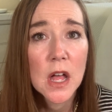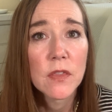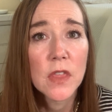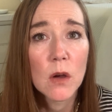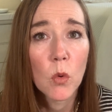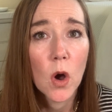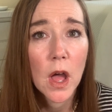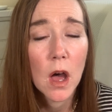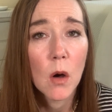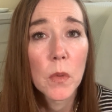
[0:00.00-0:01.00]
that will
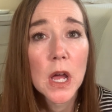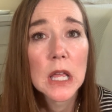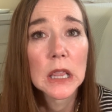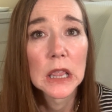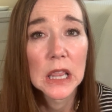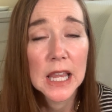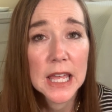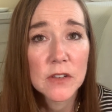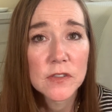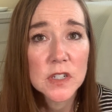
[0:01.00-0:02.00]
help
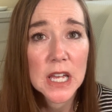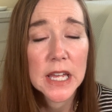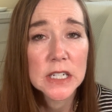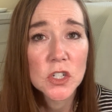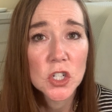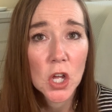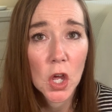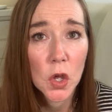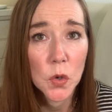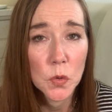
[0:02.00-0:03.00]
lift and
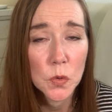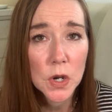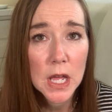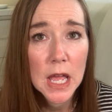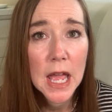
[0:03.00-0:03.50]
tone